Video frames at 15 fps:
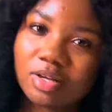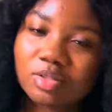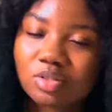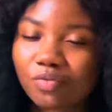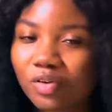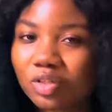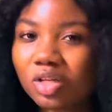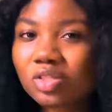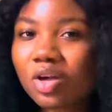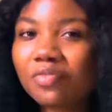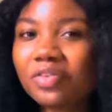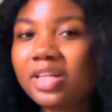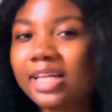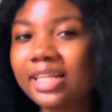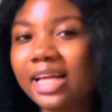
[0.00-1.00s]
So for those
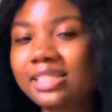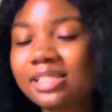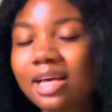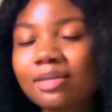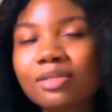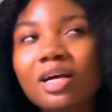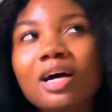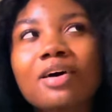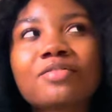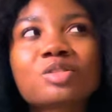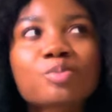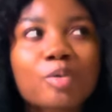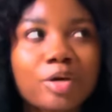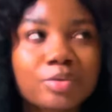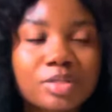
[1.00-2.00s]
of you that are, and now I've
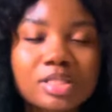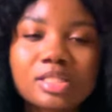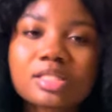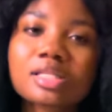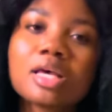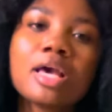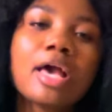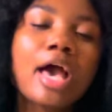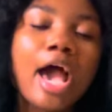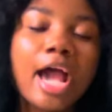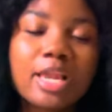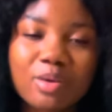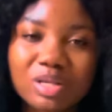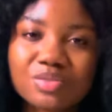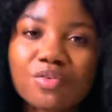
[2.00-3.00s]
spoiled it,
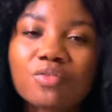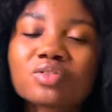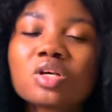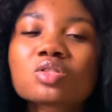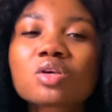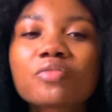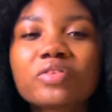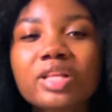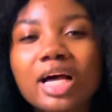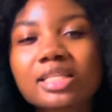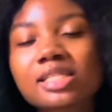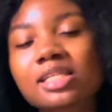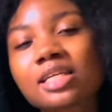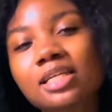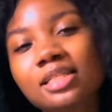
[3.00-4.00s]
anyways, for those of you that
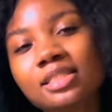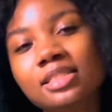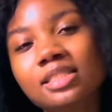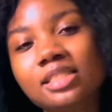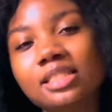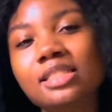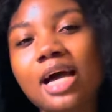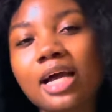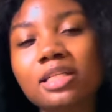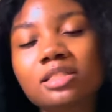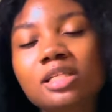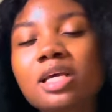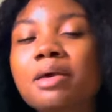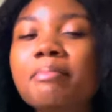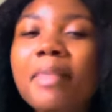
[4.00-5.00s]
are thinking he
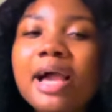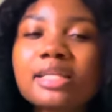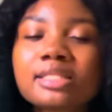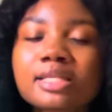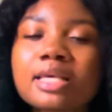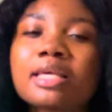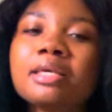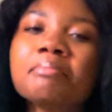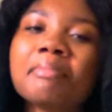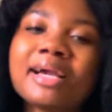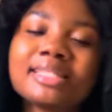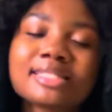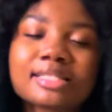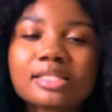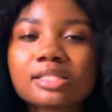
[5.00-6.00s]
died, he
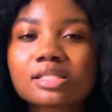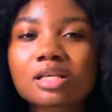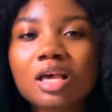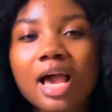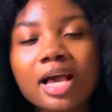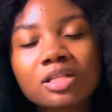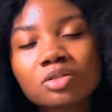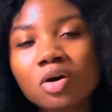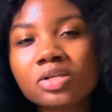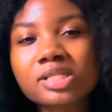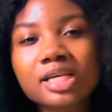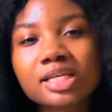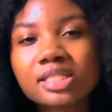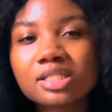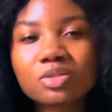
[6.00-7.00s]
mightn't. I did not
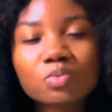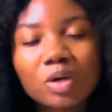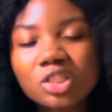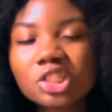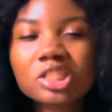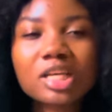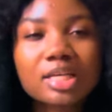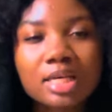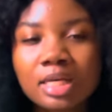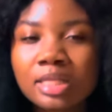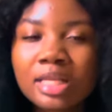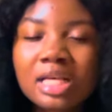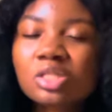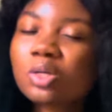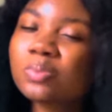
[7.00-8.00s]
say he, what did they
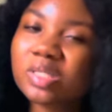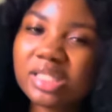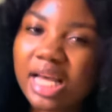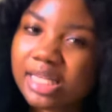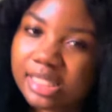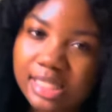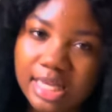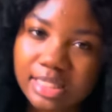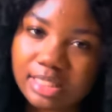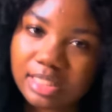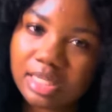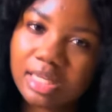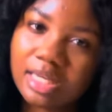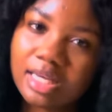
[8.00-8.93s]
do? There's something I said.